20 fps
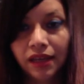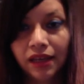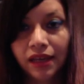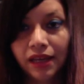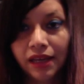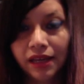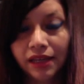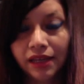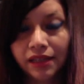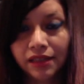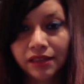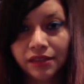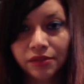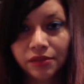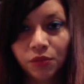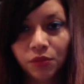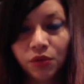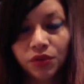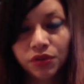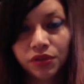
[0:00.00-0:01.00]
and
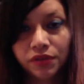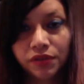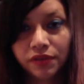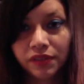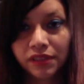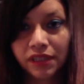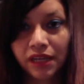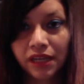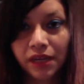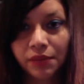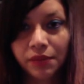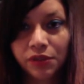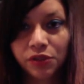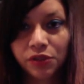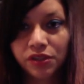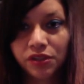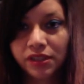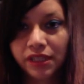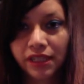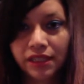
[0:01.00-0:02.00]
most of the time it
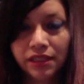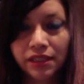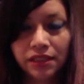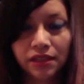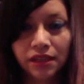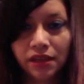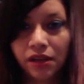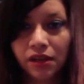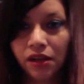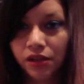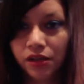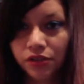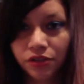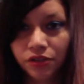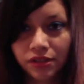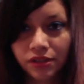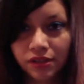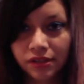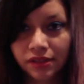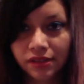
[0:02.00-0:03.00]
just takes a
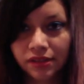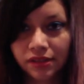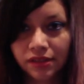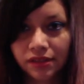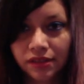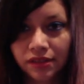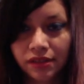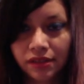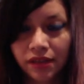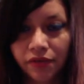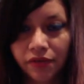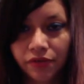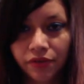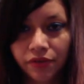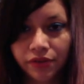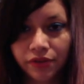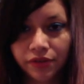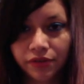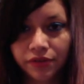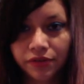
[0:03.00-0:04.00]
conscious
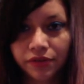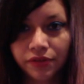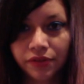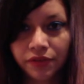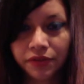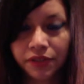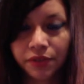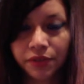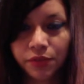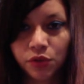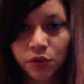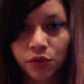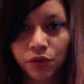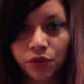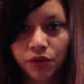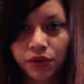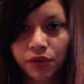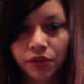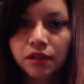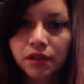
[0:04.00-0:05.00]
effort of some
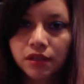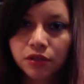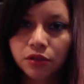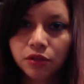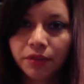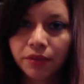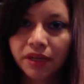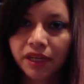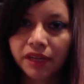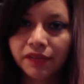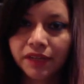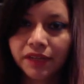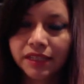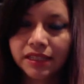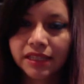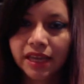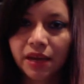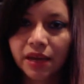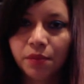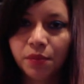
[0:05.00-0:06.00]
sort. So I'm going to give
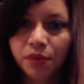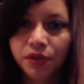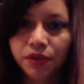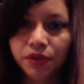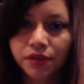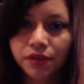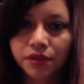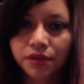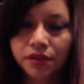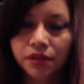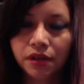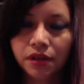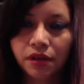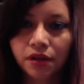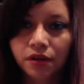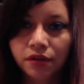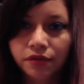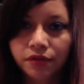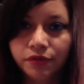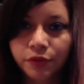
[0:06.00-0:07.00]
examples
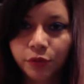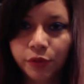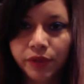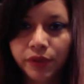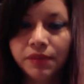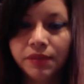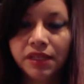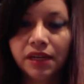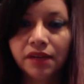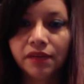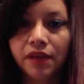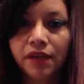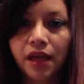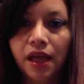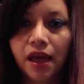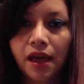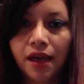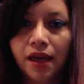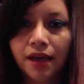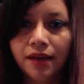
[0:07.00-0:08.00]
of dreams that I've
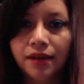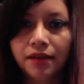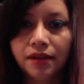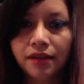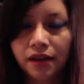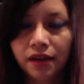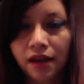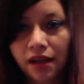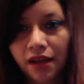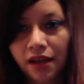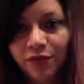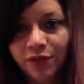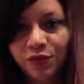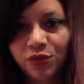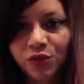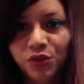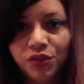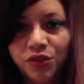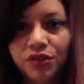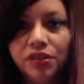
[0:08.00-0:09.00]
had that I have
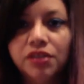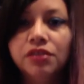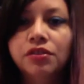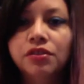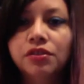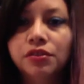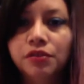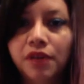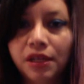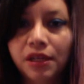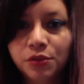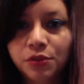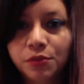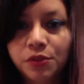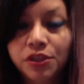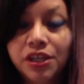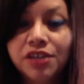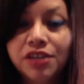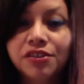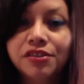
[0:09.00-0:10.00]
turned into astral
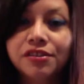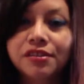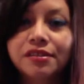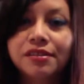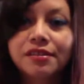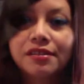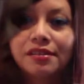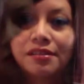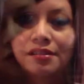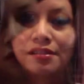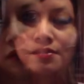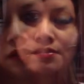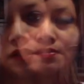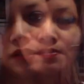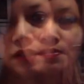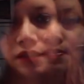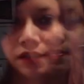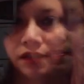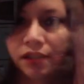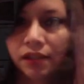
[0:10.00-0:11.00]
projections.
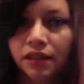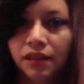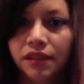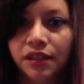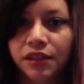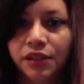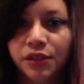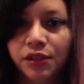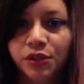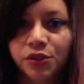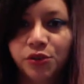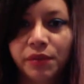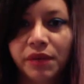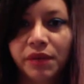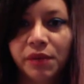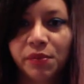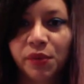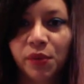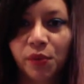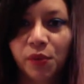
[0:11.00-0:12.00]
Dream
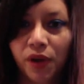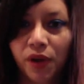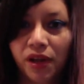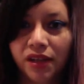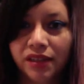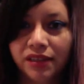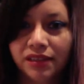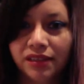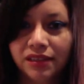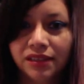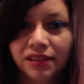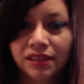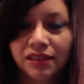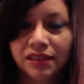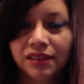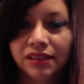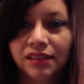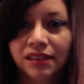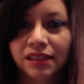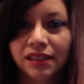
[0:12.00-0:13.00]
number one,
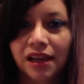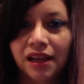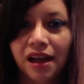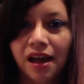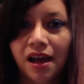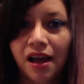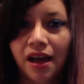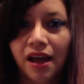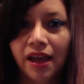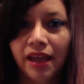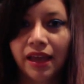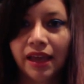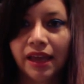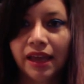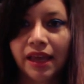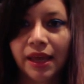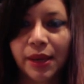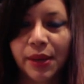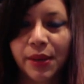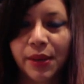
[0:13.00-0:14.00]
I
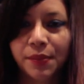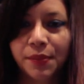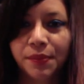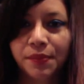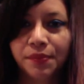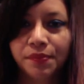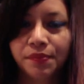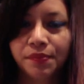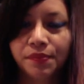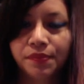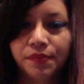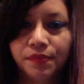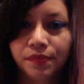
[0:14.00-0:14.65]
am